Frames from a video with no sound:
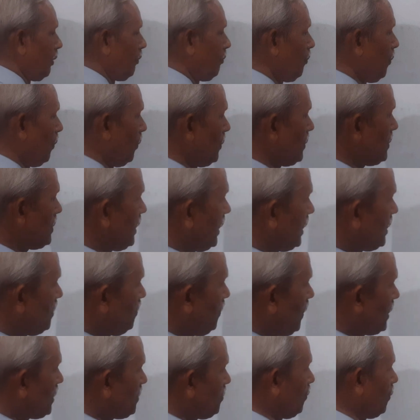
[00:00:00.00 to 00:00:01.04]
1. 6
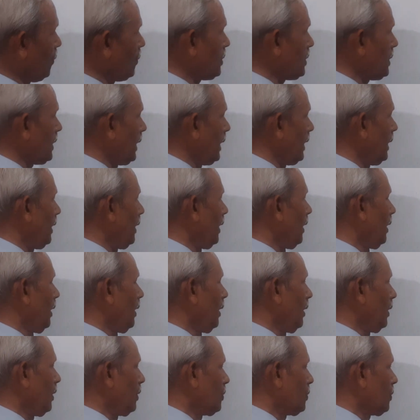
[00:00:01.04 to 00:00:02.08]
plus 4, 10.
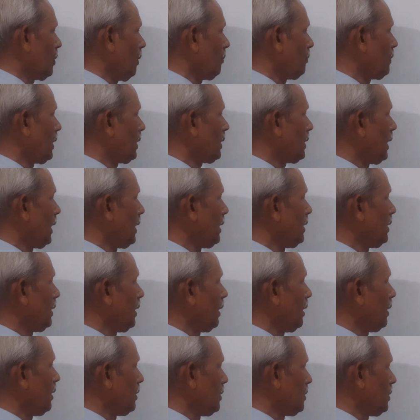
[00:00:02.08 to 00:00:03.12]
Drop the 10
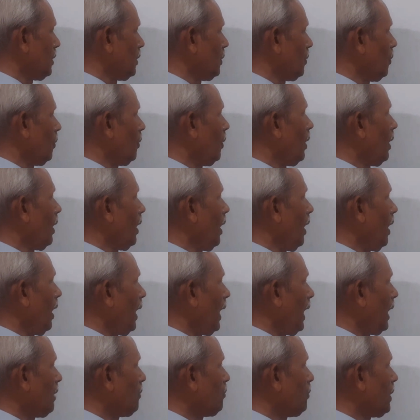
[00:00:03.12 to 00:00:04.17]
here. 0.
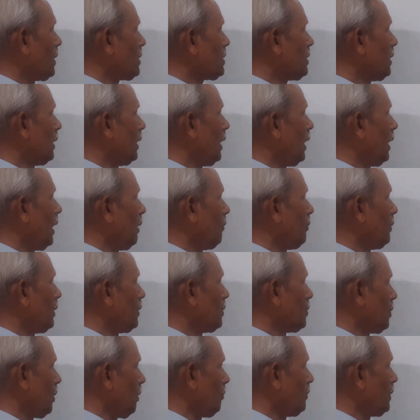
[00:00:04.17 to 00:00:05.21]
8 plus 3,
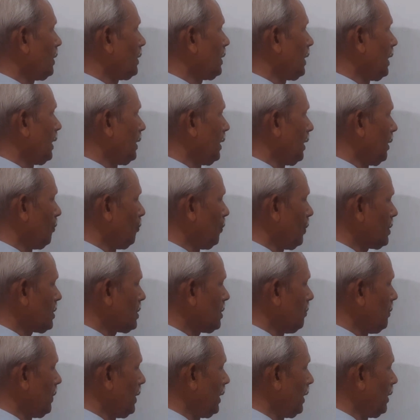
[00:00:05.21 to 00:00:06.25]
11. Drop the 10 here.
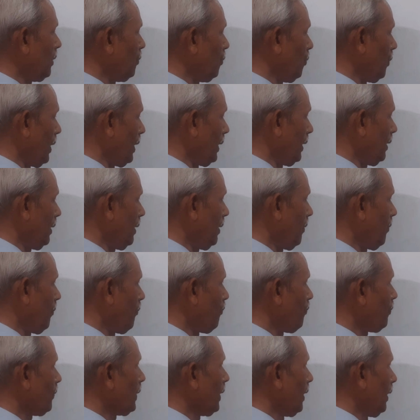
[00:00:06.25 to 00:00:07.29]
What's remaining? 1.
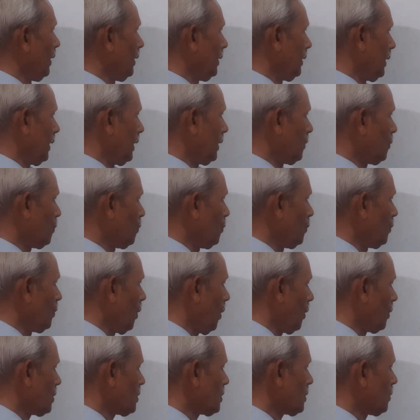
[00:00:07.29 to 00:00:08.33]
There are 2
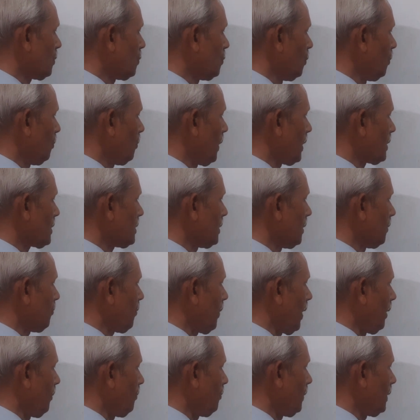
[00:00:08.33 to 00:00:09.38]
dots. 2 plus 3,
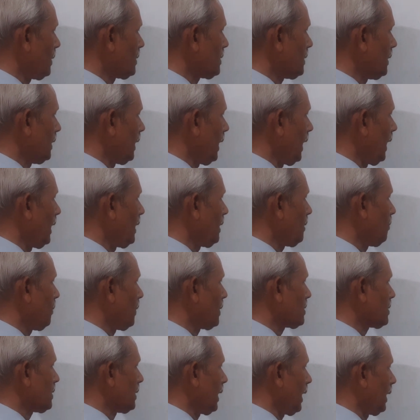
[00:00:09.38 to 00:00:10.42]
5 plus 3, 8
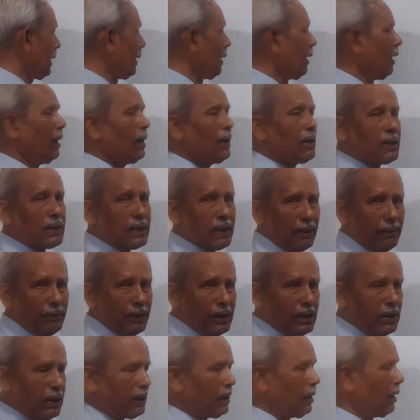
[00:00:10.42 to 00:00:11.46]
plus 9,
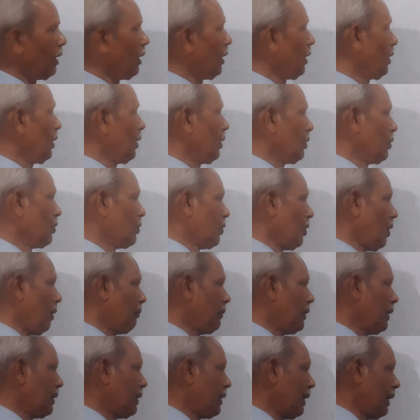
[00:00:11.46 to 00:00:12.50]
17.
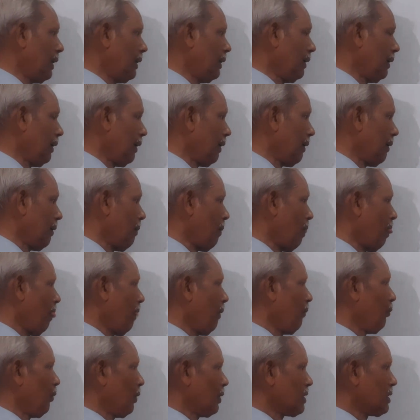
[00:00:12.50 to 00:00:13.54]
Drop the 10 here.
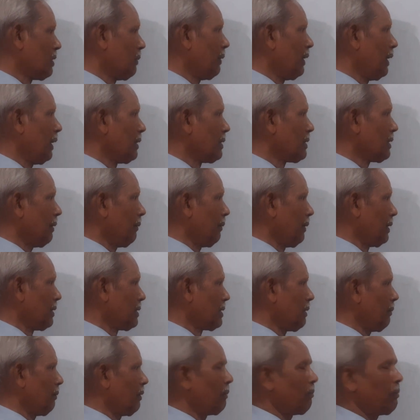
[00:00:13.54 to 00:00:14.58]
What's remaining? 7.
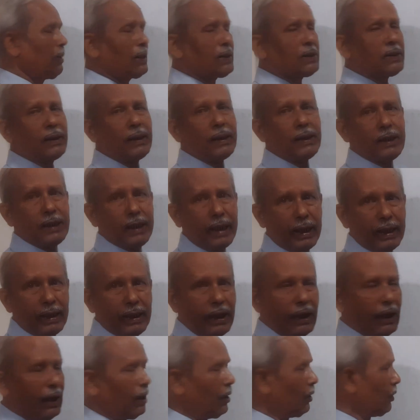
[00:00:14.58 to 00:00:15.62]
7 plus 3,
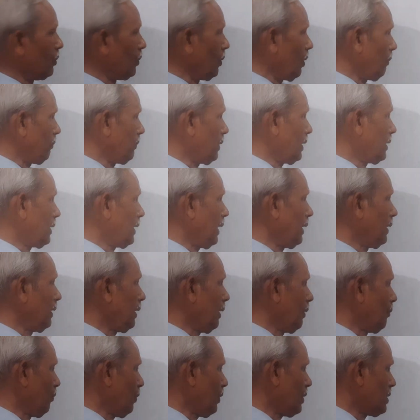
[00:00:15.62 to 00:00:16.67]
10. Drop the 10
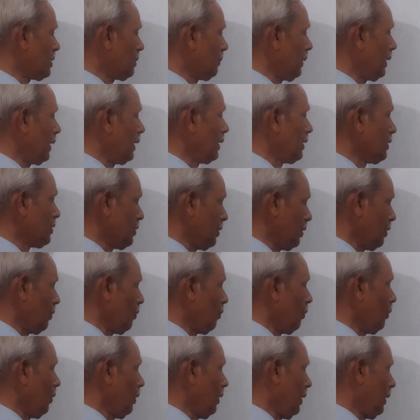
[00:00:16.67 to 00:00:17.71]
here. What's remaining?
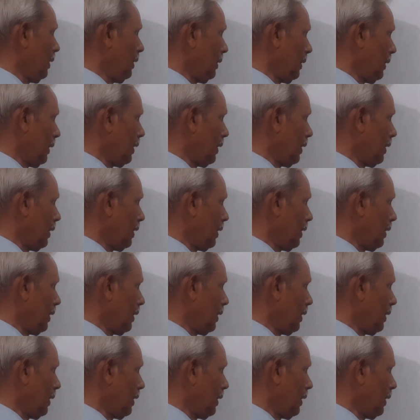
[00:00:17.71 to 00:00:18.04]
0. There